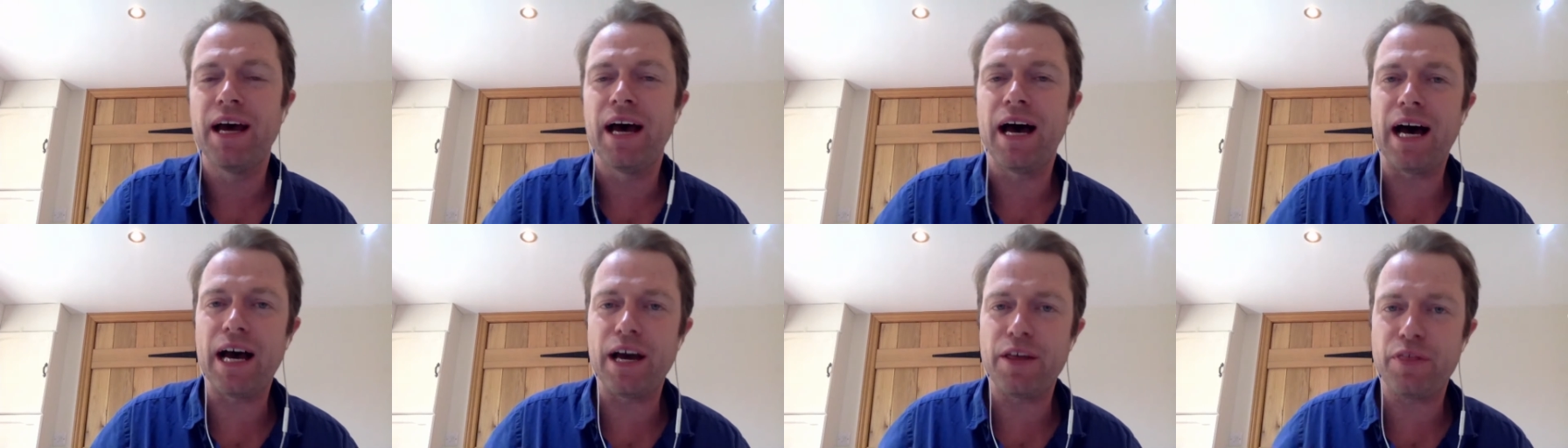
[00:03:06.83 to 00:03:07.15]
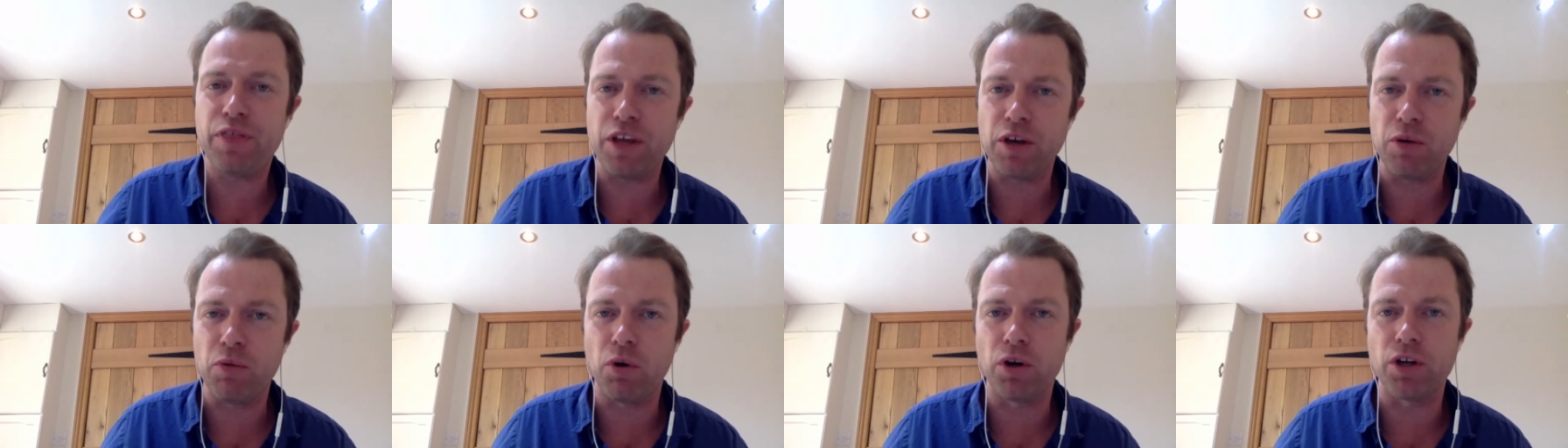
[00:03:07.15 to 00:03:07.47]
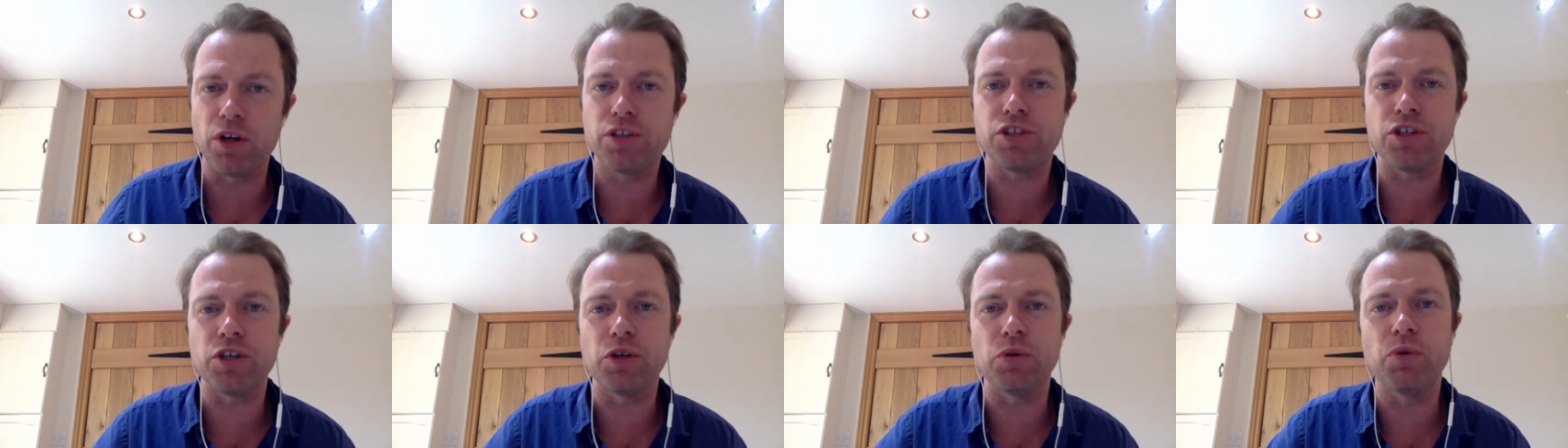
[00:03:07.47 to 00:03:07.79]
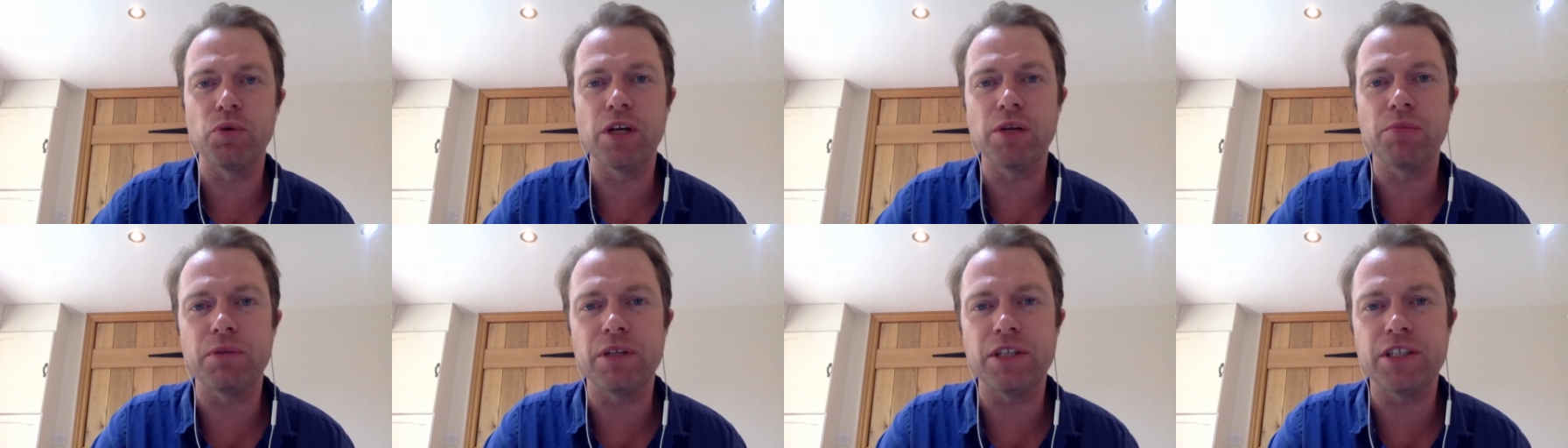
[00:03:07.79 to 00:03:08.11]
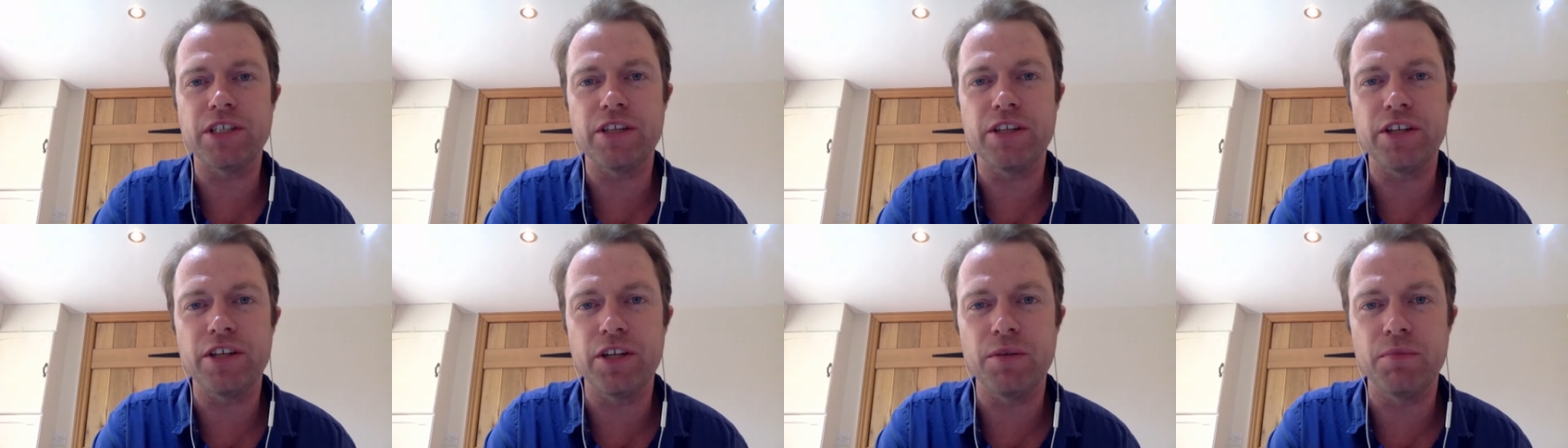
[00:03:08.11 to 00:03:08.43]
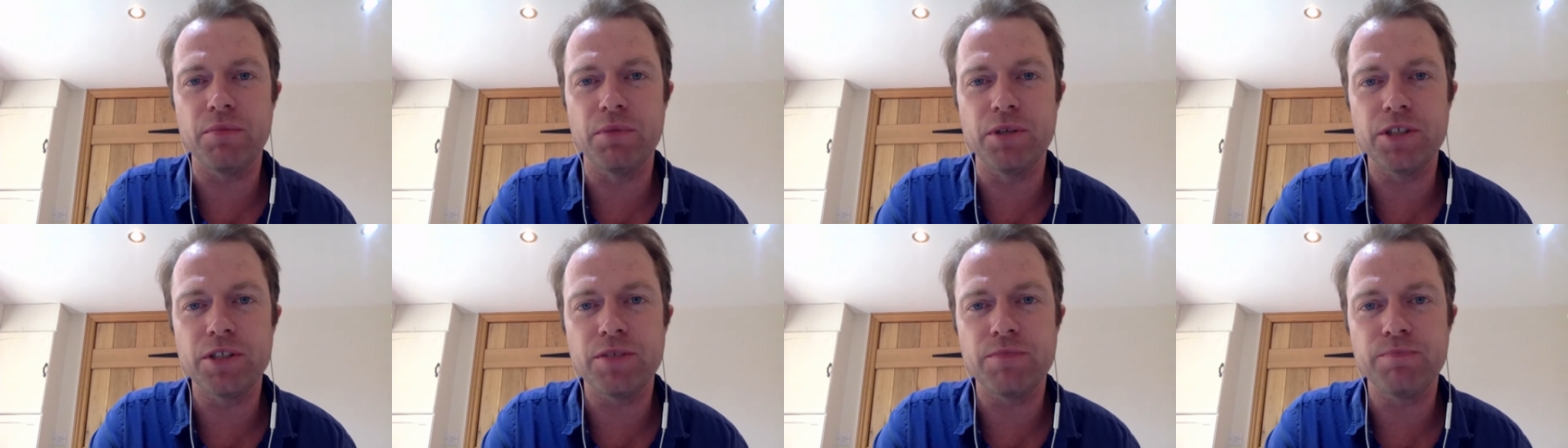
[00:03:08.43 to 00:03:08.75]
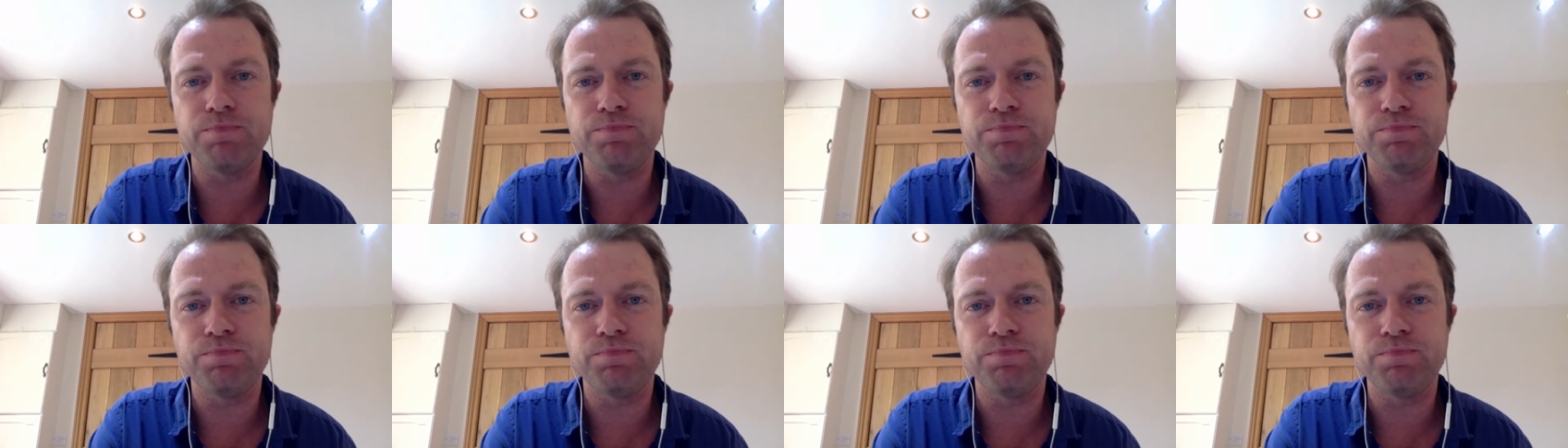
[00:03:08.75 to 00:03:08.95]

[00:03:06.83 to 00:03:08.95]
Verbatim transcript: I think one or two will, but he's in the numbers.